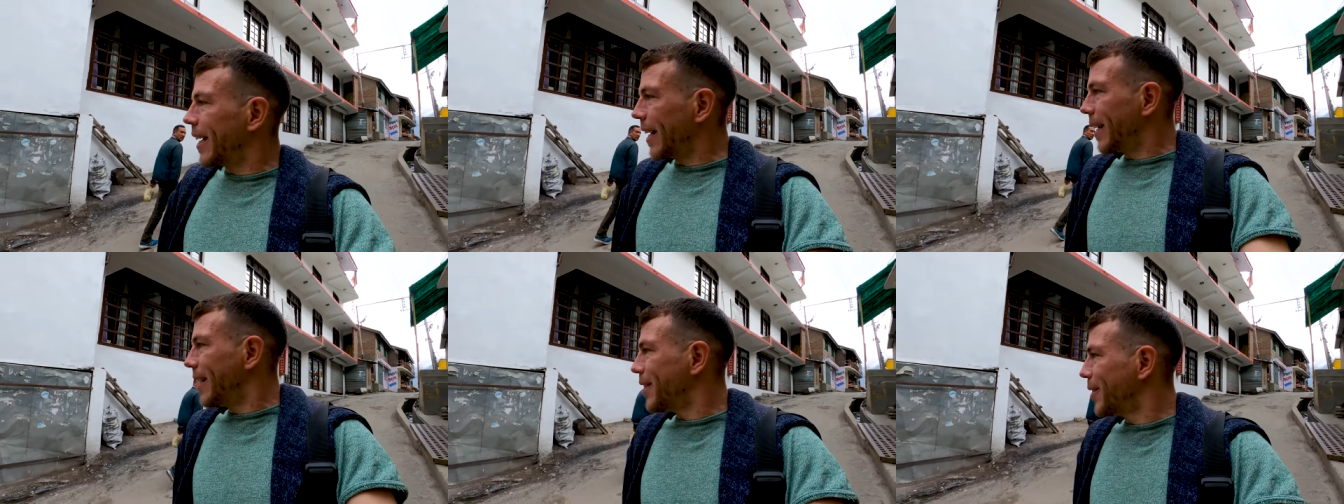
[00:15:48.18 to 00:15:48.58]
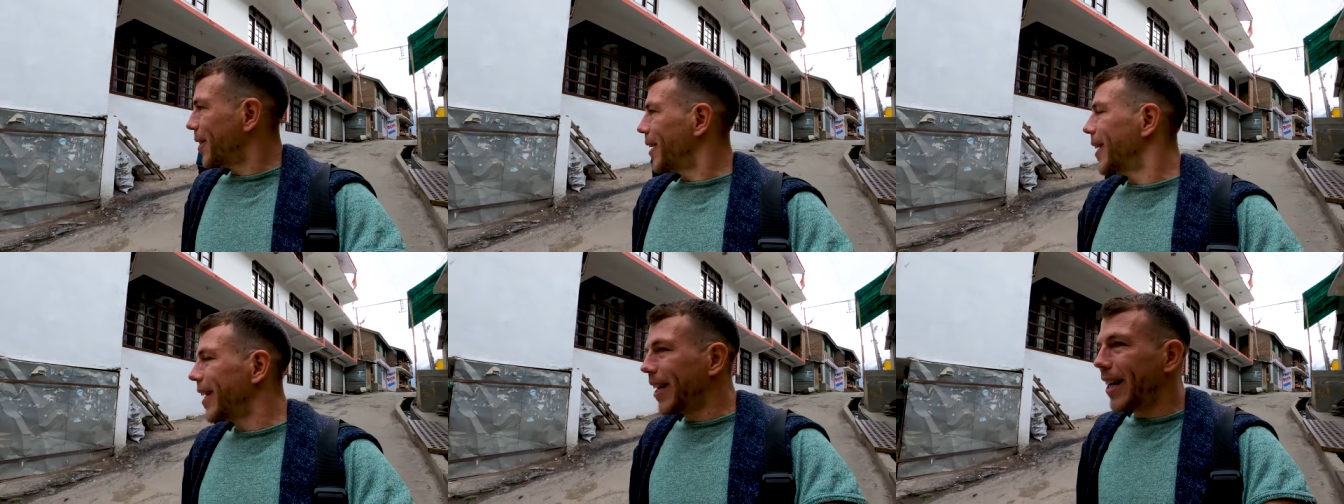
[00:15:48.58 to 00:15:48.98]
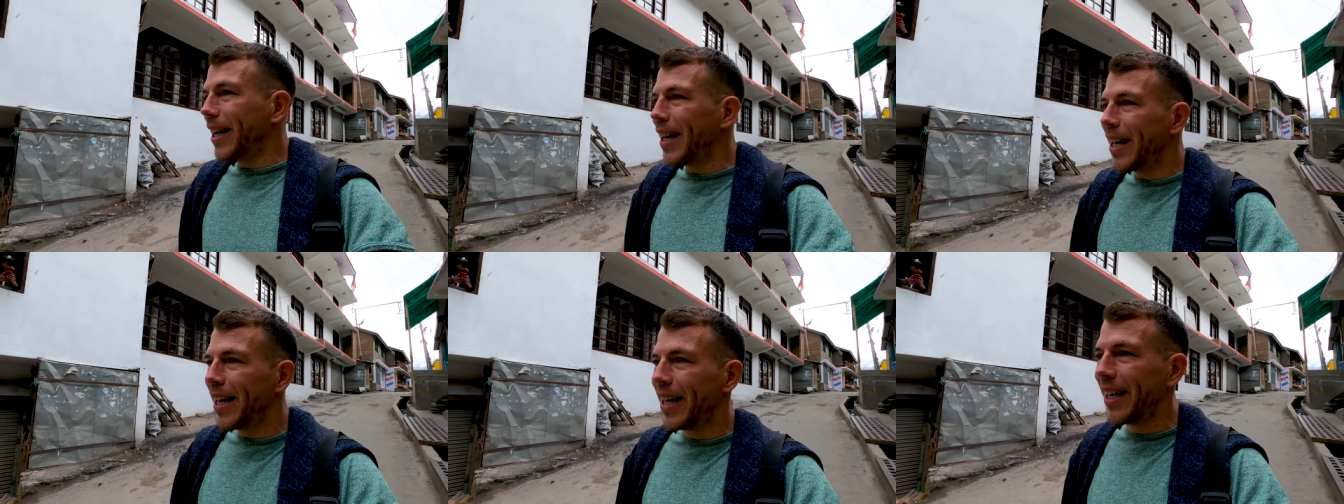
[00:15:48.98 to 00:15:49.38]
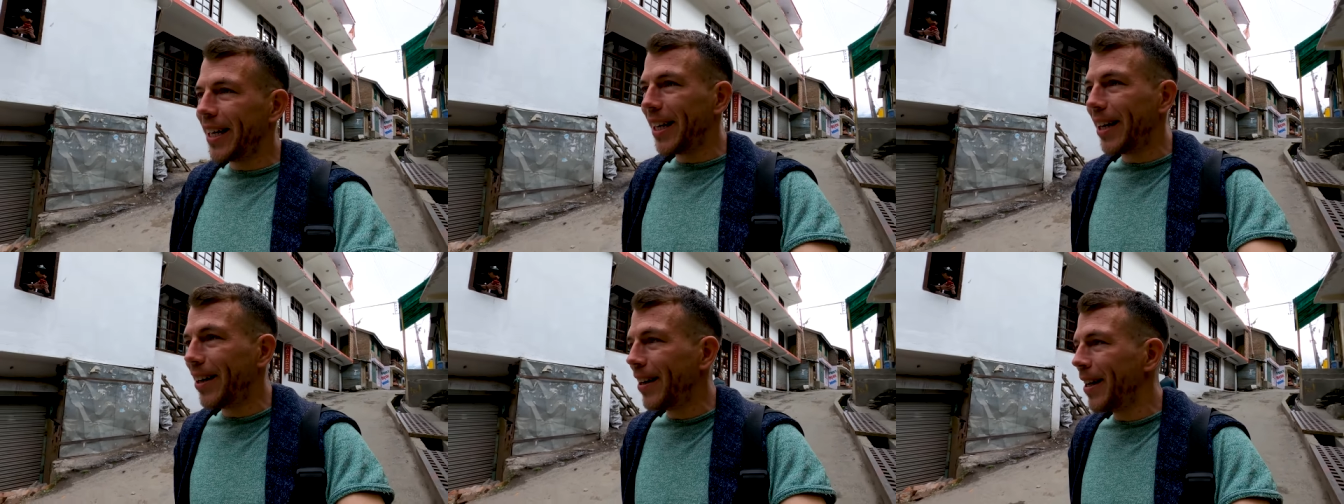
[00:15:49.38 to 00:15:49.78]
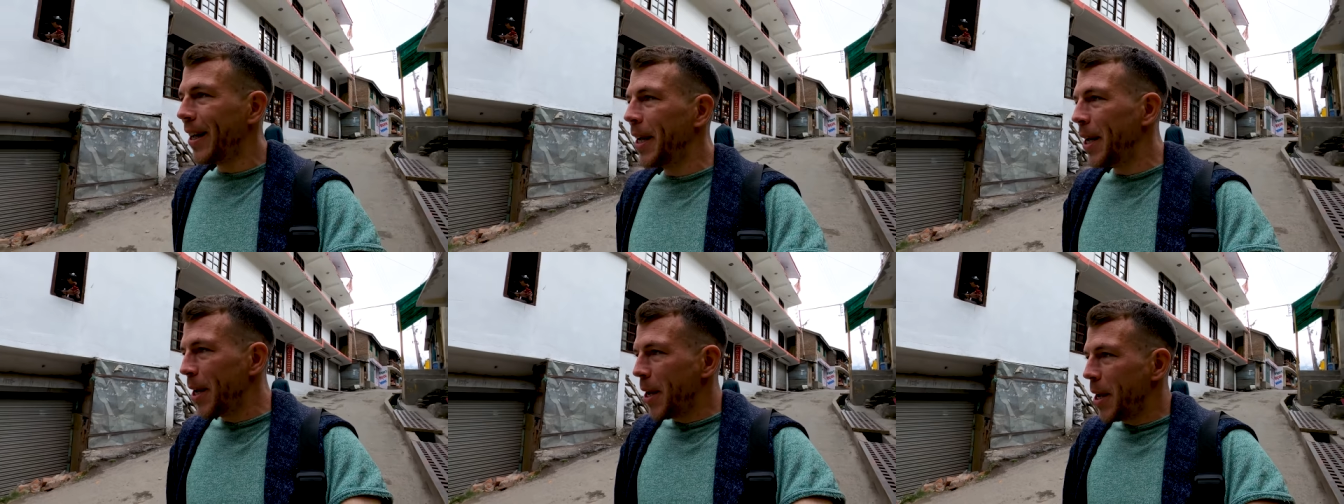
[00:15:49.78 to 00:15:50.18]
can enjoy, you know,
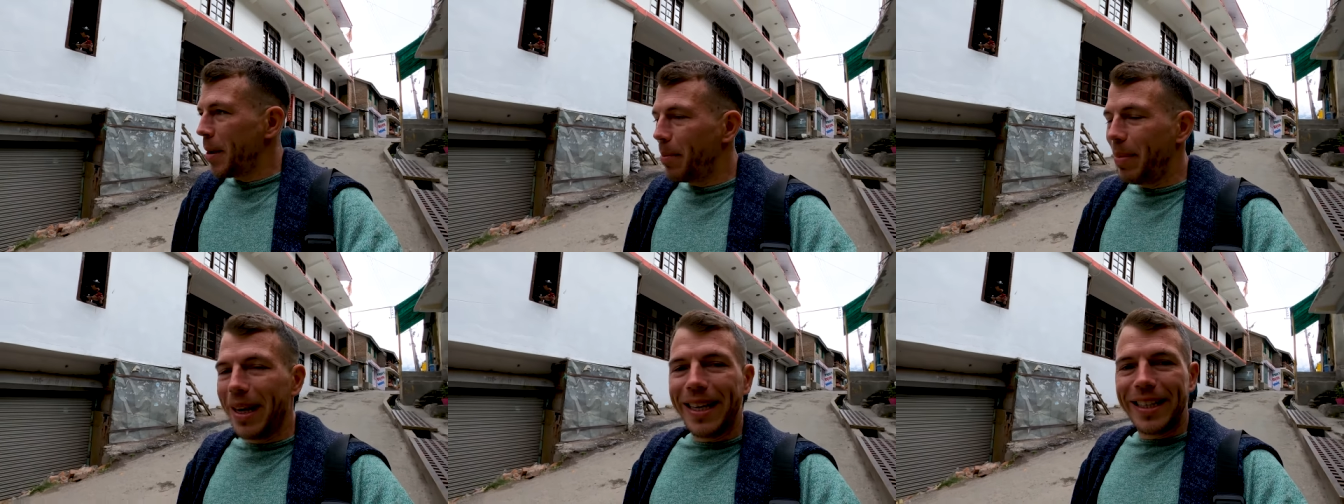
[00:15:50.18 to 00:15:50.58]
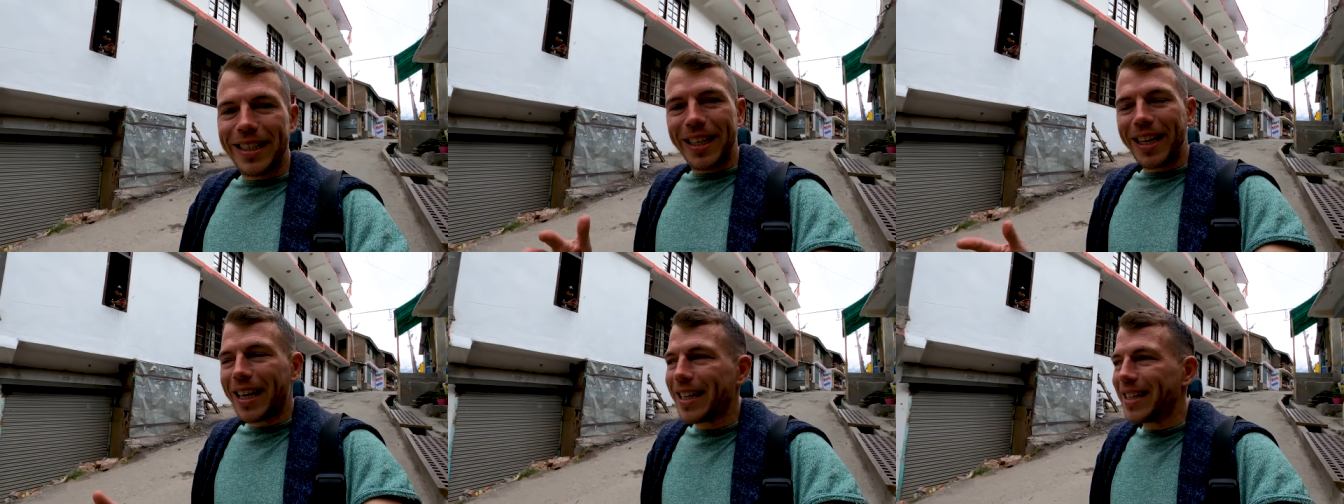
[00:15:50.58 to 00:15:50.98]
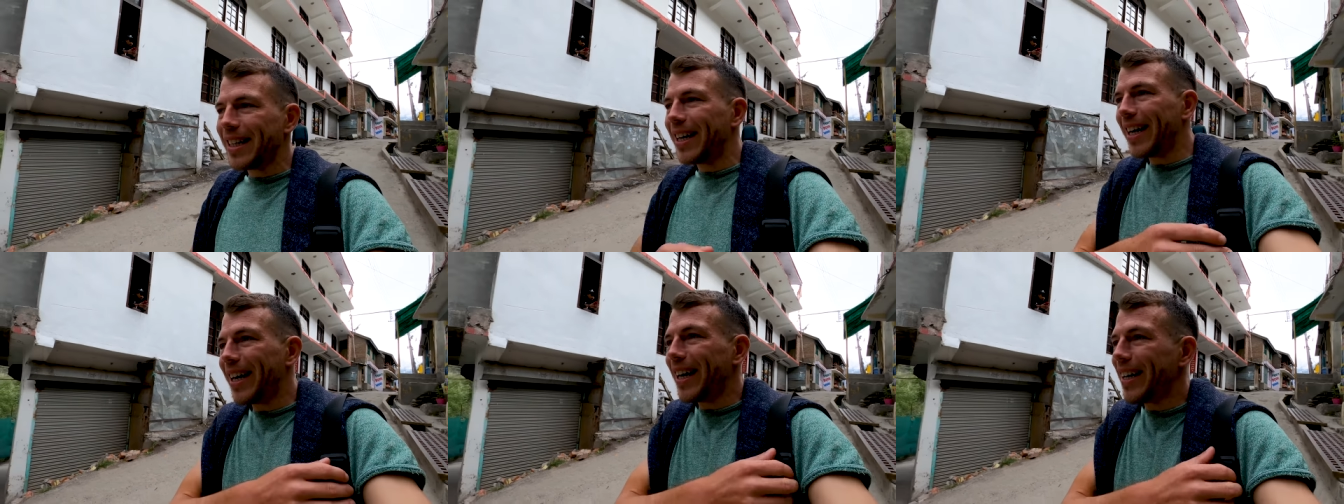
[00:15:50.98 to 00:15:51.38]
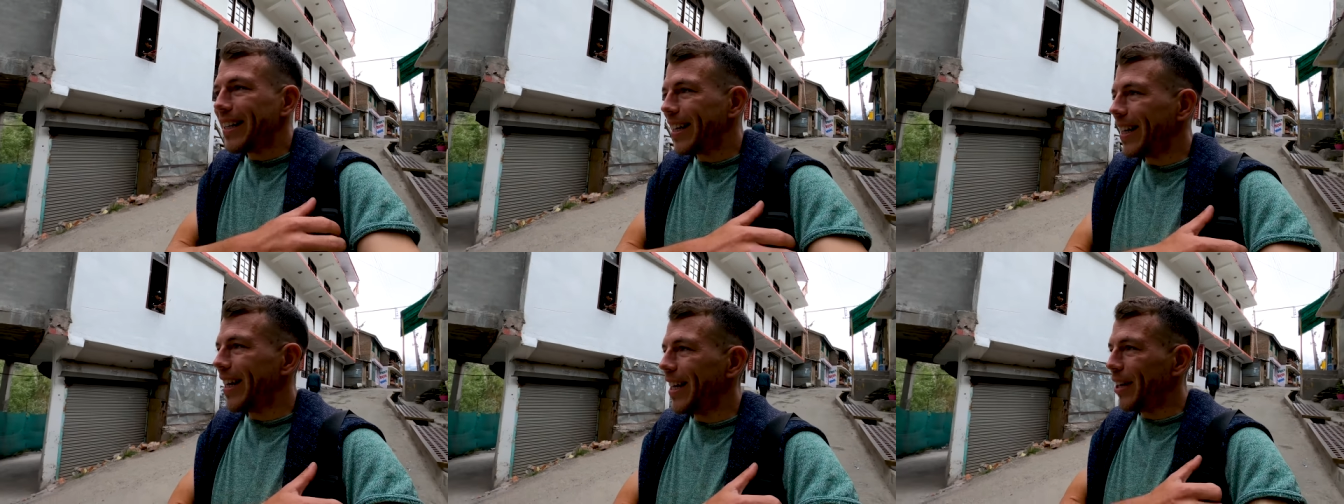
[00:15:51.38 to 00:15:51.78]
being chill at night